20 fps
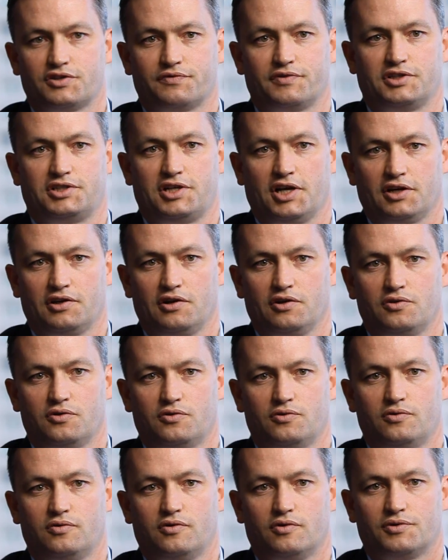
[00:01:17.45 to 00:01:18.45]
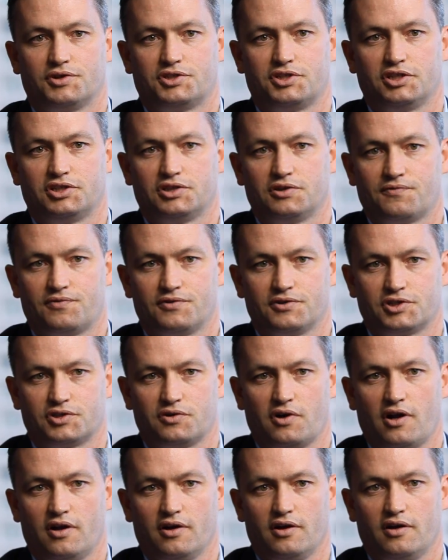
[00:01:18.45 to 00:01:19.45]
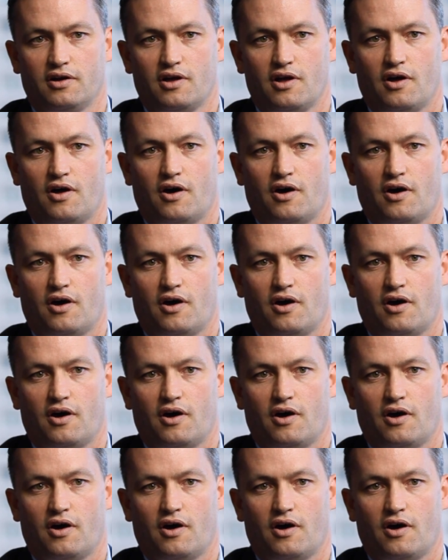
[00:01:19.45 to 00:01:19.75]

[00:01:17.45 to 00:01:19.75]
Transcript: of a technical recession for Australia.